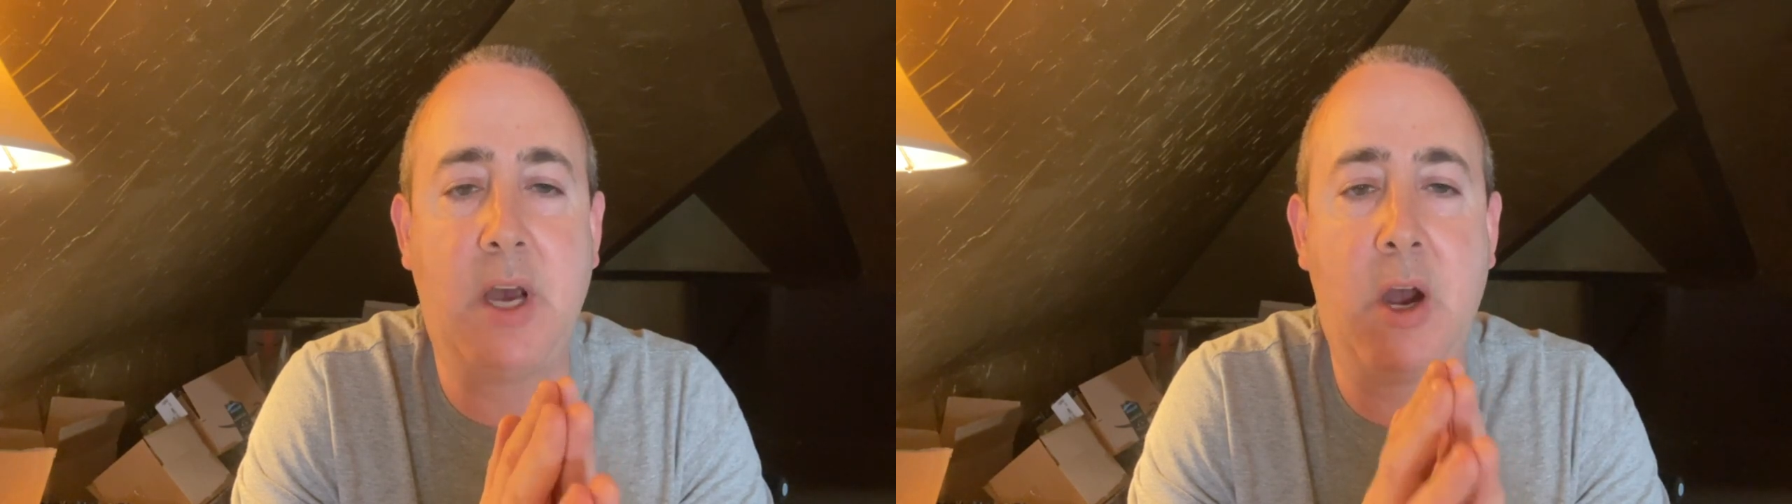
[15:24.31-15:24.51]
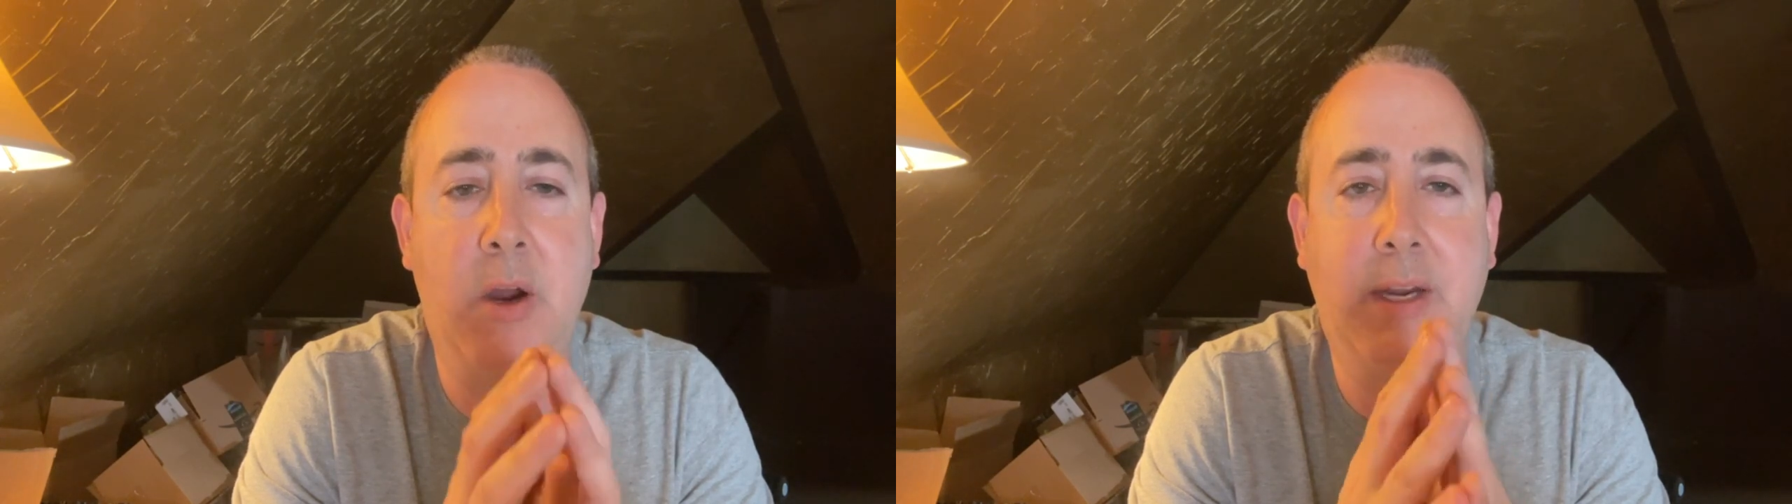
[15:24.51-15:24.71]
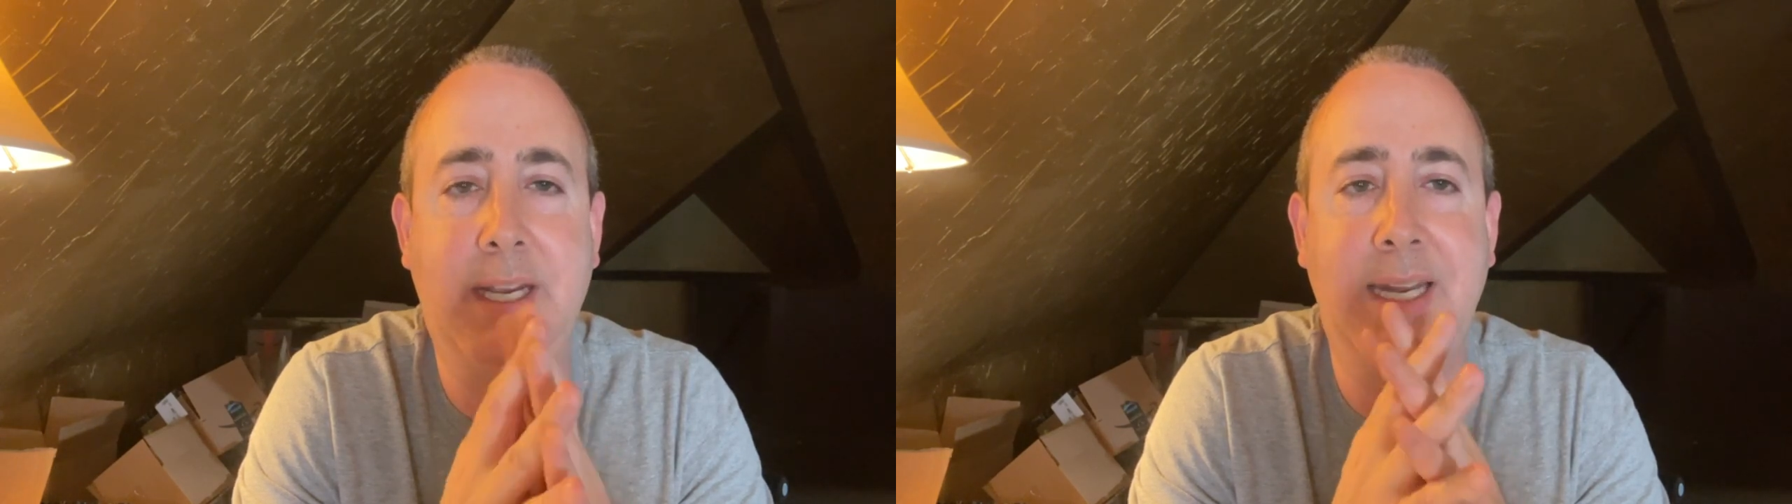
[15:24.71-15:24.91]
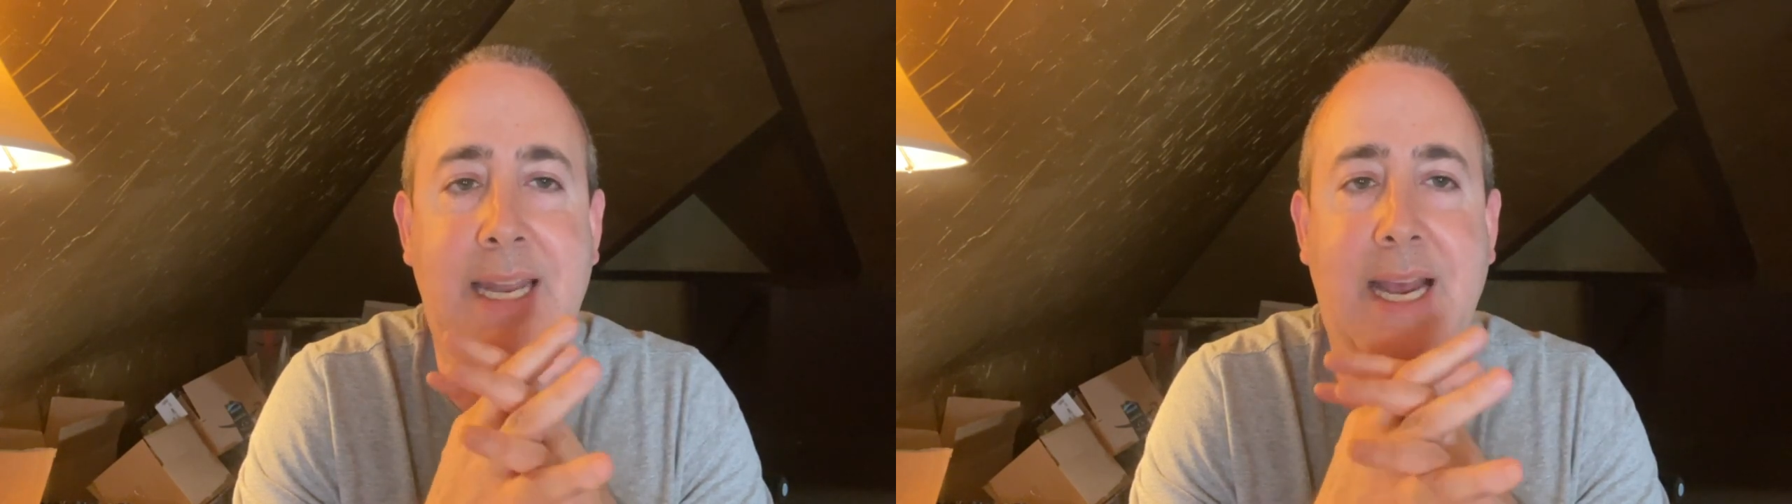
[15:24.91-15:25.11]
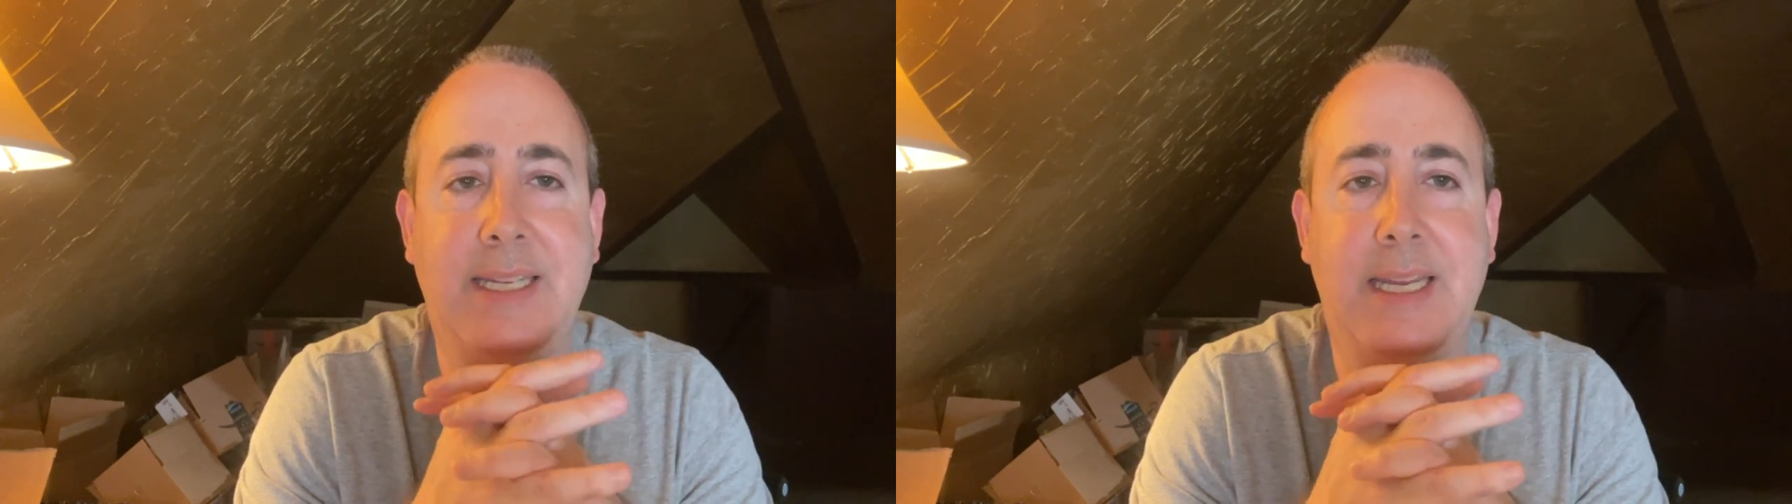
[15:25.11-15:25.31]
are
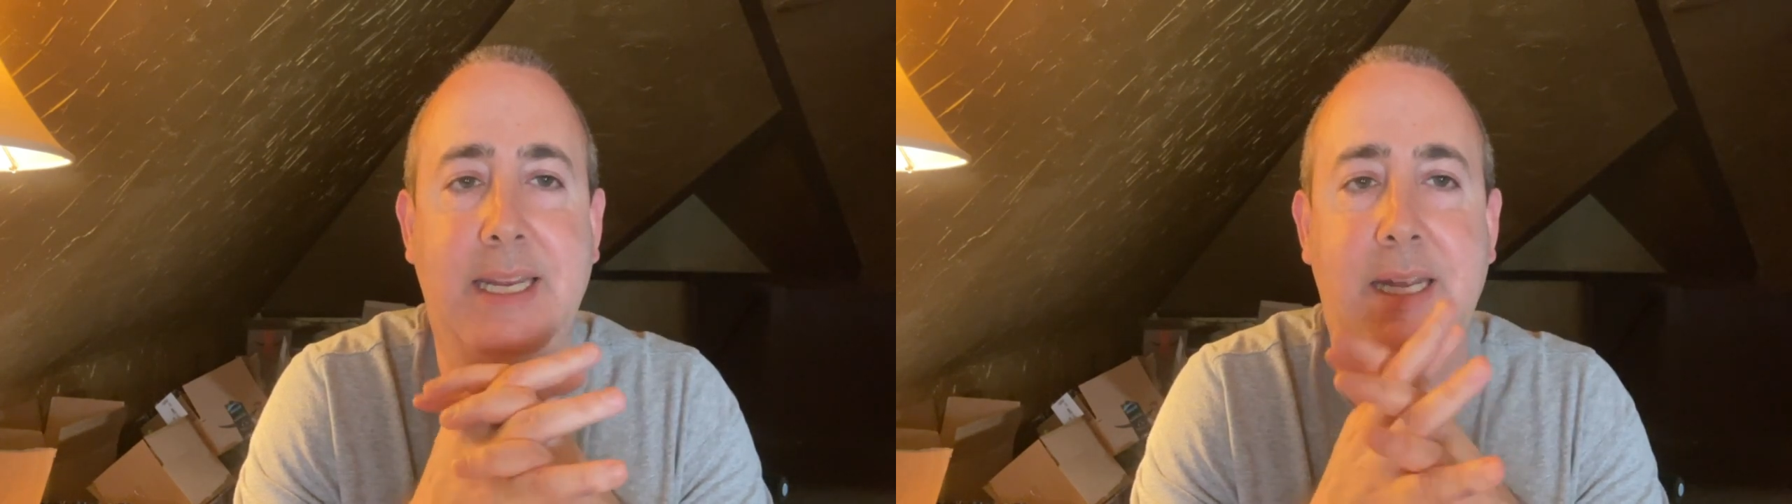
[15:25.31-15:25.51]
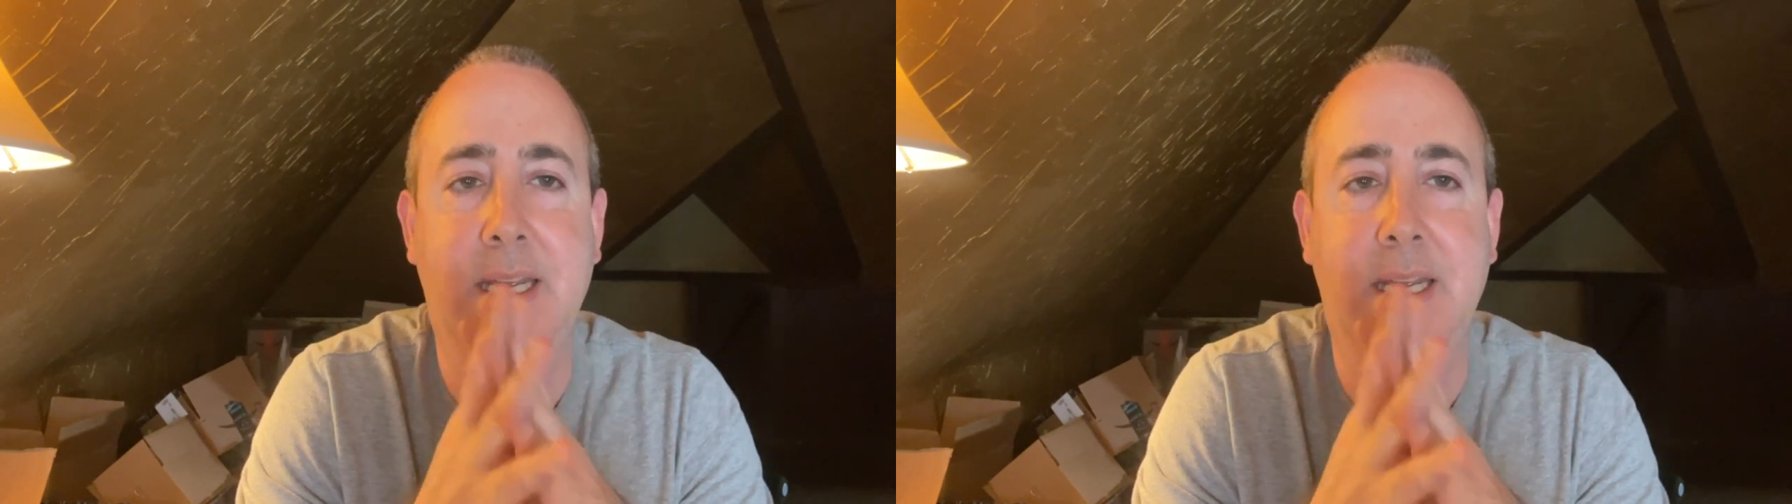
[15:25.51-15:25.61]
connected,